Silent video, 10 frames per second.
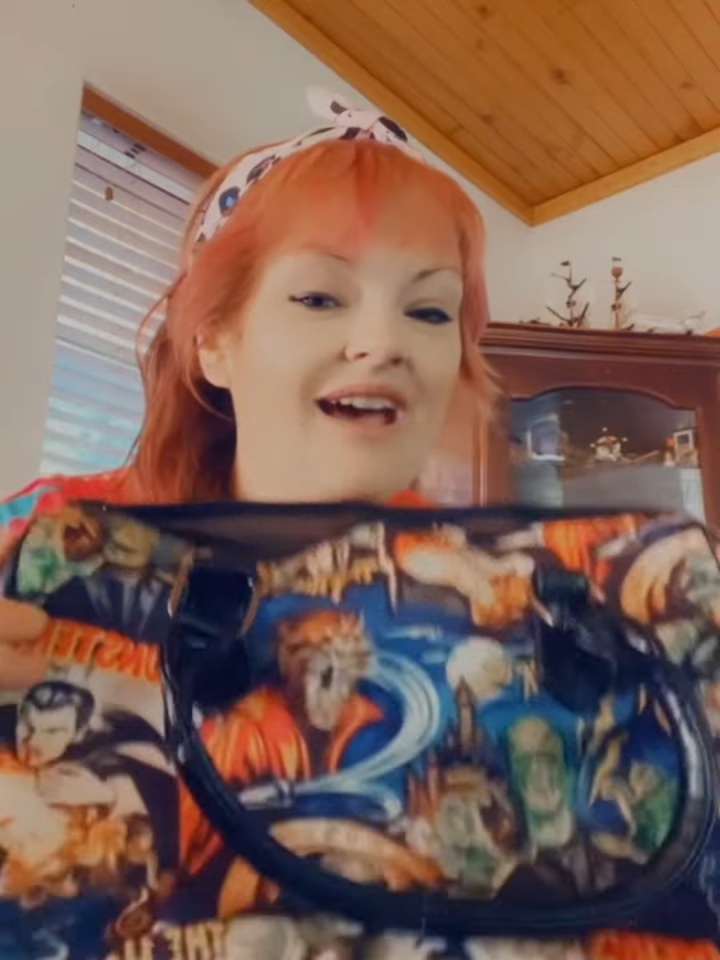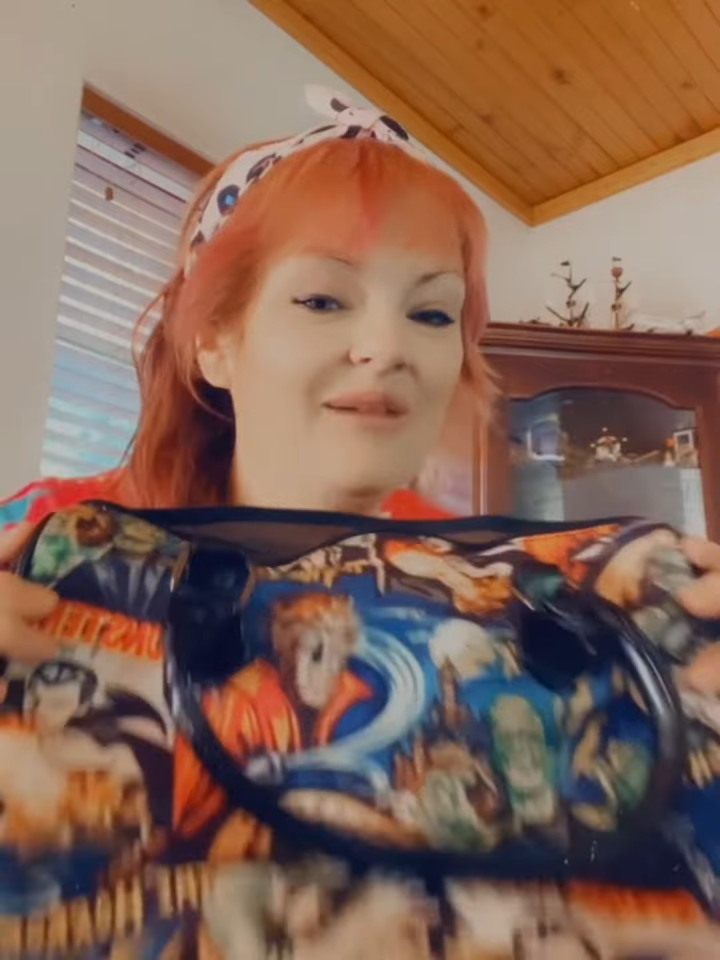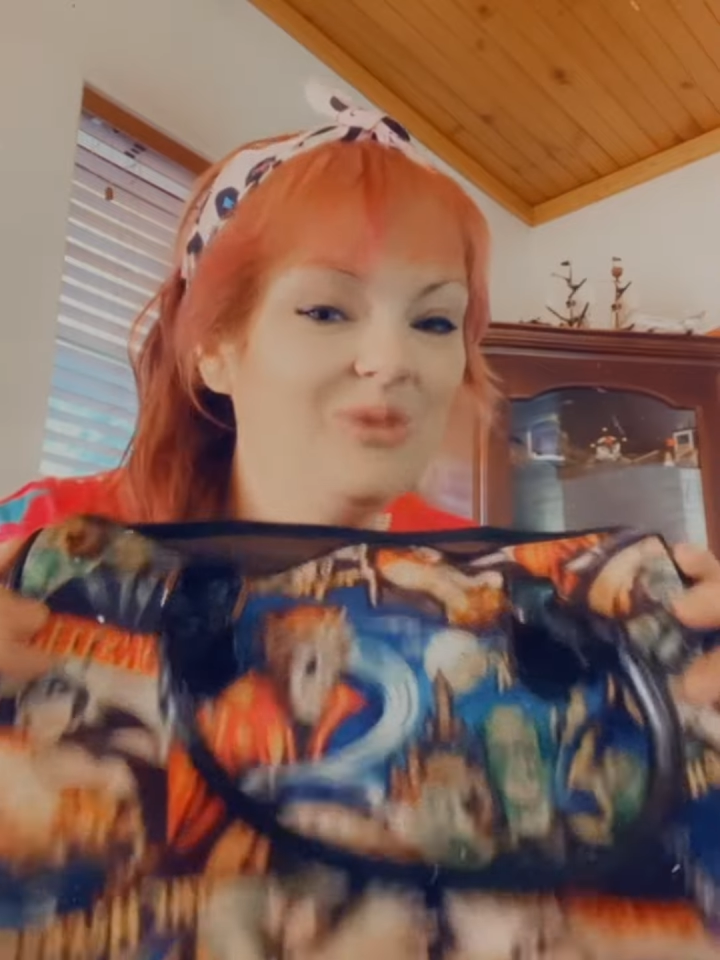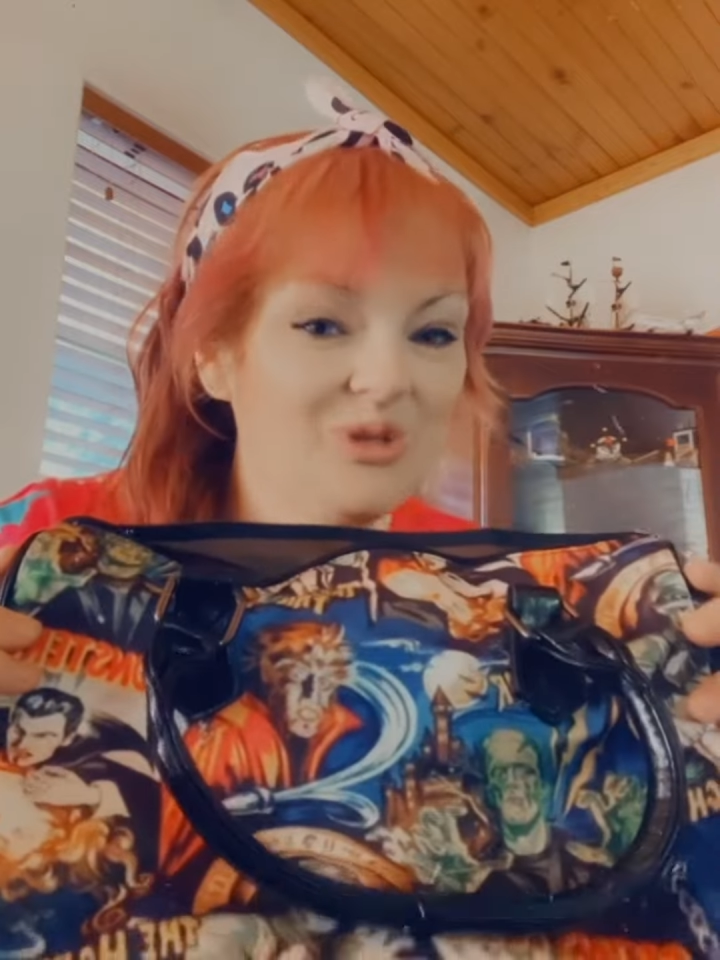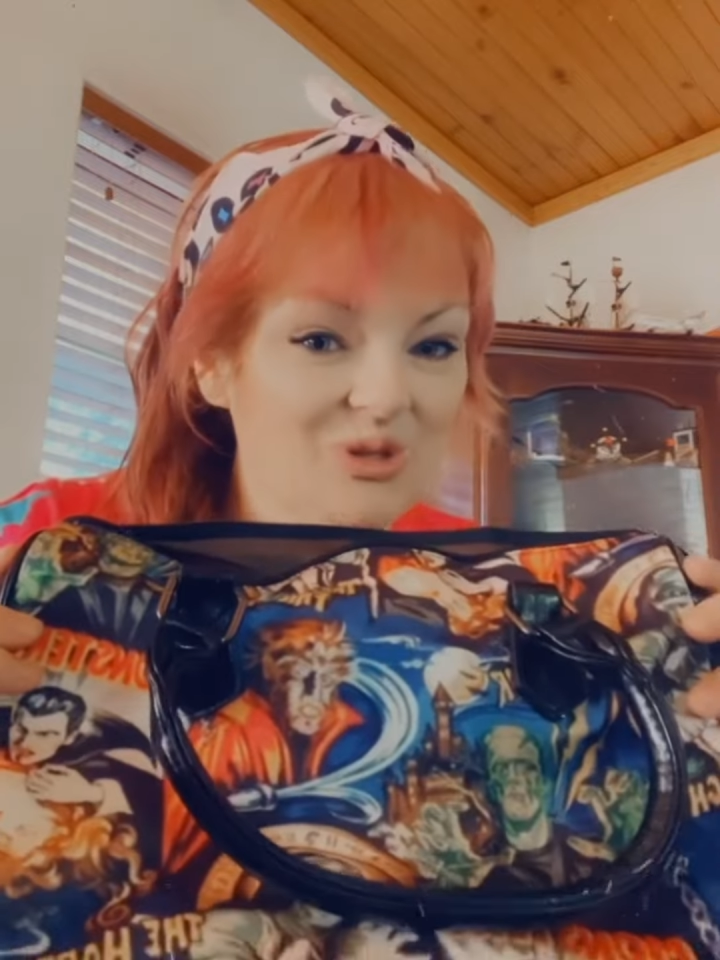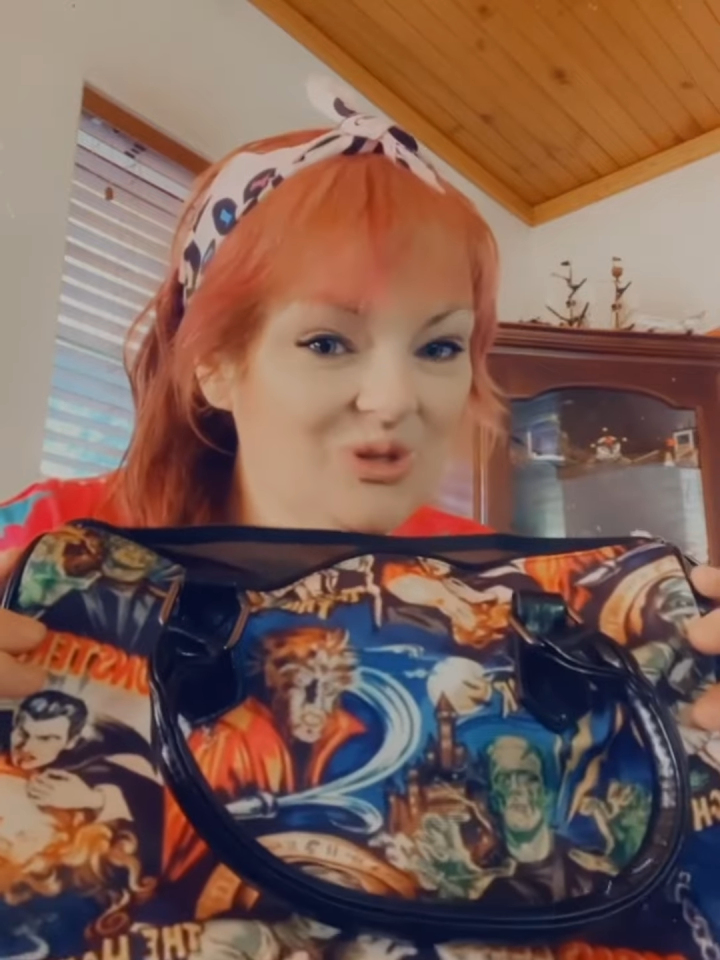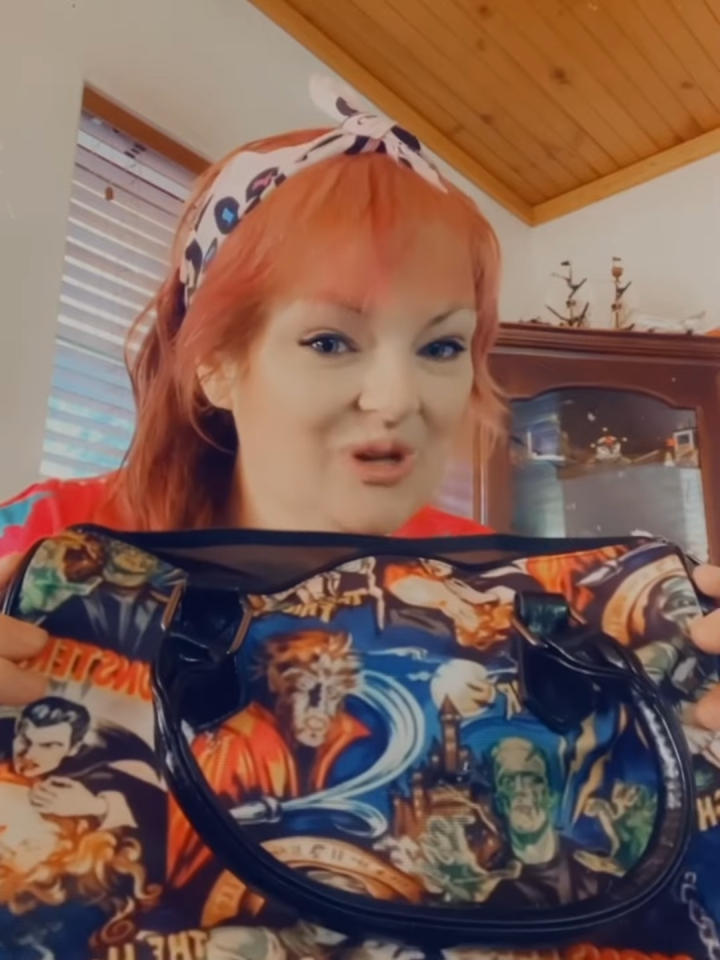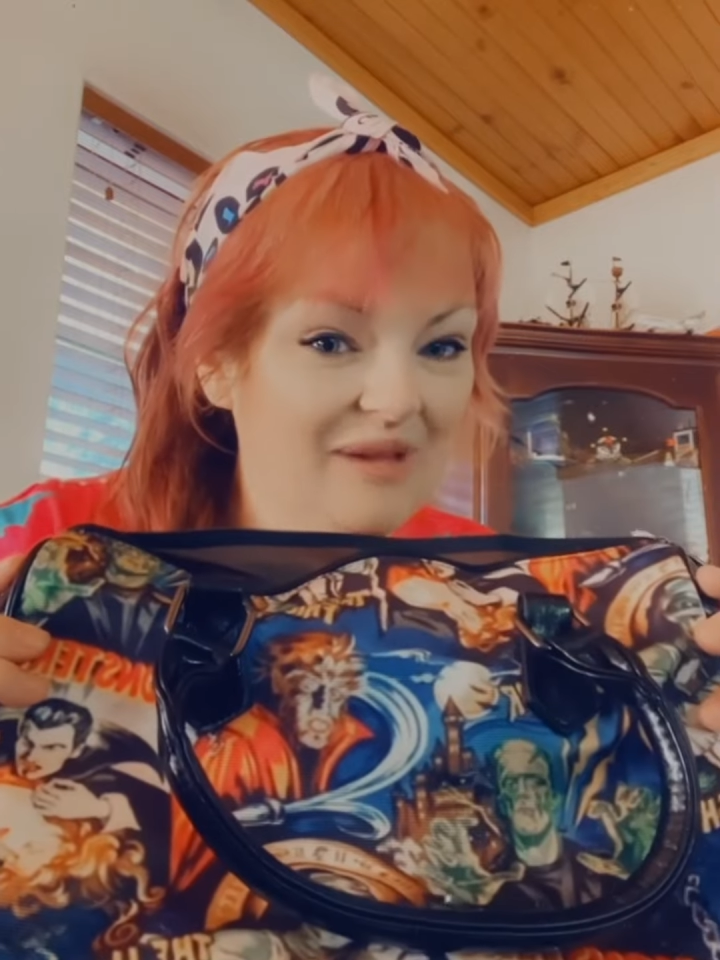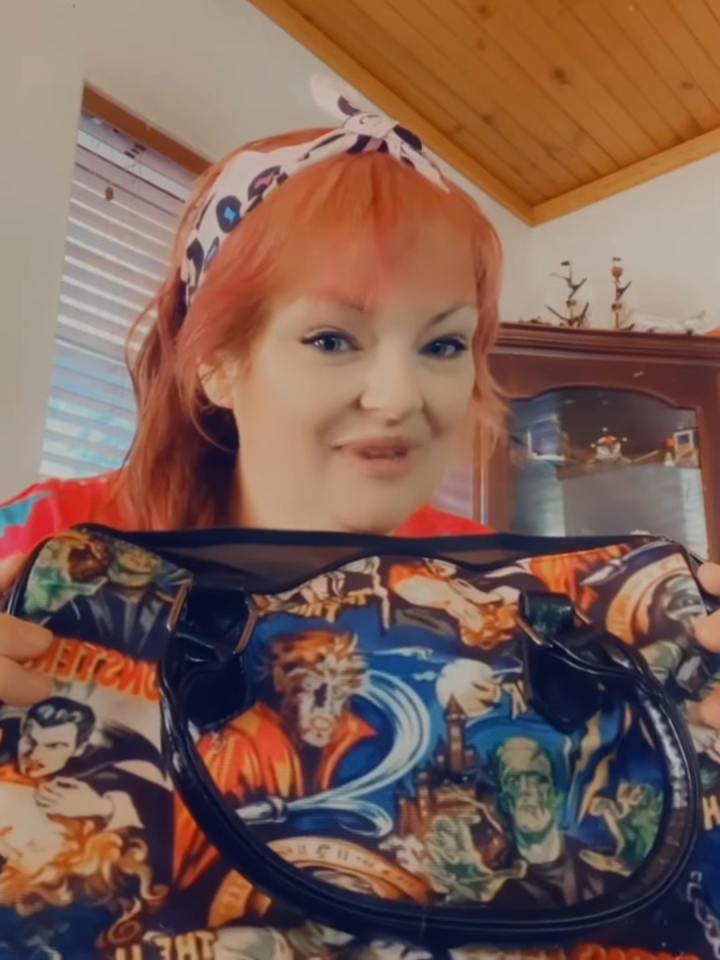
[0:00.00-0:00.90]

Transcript: I'm not too sure how